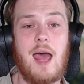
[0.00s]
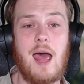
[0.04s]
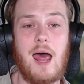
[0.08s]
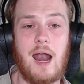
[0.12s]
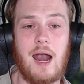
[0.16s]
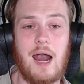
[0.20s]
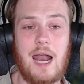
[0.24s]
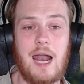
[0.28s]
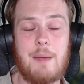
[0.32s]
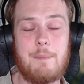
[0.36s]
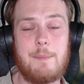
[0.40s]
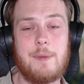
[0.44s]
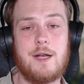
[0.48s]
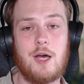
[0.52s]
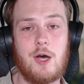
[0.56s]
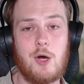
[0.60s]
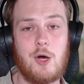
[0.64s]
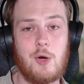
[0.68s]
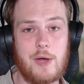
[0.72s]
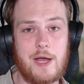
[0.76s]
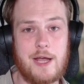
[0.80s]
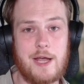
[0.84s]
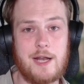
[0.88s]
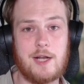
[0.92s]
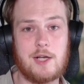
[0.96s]
let me
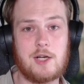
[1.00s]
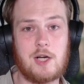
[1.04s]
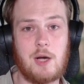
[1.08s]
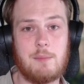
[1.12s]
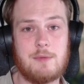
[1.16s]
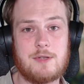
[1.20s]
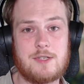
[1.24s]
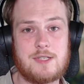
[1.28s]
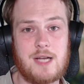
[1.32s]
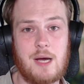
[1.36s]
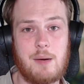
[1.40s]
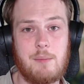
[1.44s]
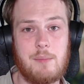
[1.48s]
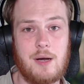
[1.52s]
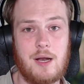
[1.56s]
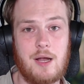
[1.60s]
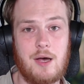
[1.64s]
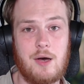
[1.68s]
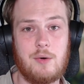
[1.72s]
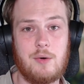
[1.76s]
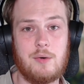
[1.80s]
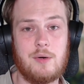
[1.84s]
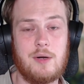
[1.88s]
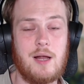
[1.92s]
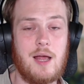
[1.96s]
know in the comments down
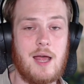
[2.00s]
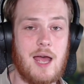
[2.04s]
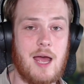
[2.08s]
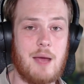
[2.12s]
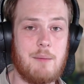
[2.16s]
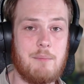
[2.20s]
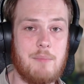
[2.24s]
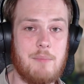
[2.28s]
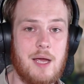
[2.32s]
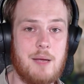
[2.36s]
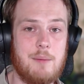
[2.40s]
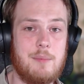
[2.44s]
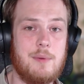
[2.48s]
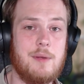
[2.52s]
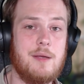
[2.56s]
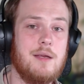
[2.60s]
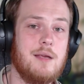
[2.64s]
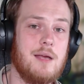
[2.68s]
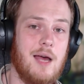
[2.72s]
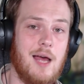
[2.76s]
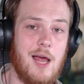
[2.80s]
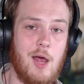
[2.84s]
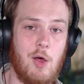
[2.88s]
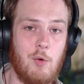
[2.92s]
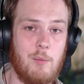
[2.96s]
below and maybe
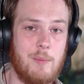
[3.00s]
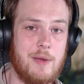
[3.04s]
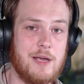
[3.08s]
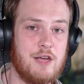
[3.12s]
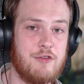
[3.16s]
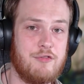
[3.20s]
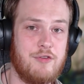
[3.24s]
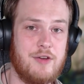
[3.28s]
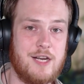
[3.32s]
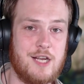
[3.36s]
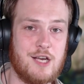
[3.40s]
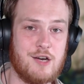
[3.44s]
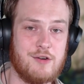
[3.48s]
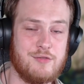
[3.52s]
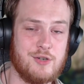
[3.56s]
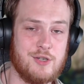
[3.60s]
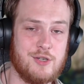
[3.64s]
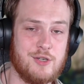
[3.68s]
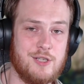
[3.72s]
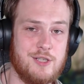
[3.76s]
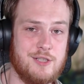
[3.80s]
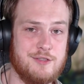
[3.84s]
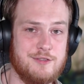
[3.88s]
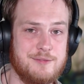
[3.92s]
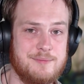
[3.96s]
I will make a video for
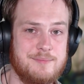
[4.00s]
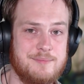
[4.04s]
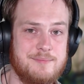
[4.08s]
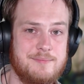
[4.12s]
you.